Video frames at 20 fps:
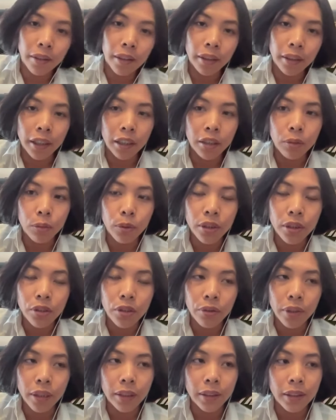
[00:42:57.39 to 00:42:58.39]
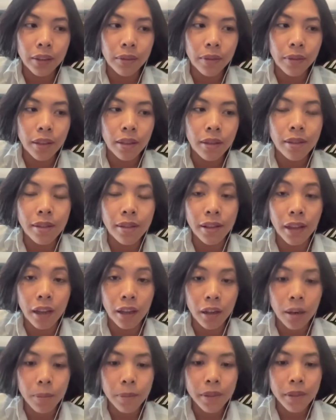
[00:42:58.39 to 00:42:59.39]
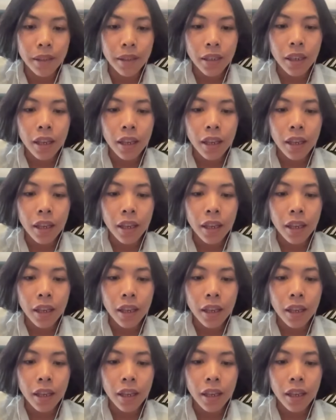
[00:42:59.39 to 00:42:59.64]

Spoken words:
that kind of work directly with startups.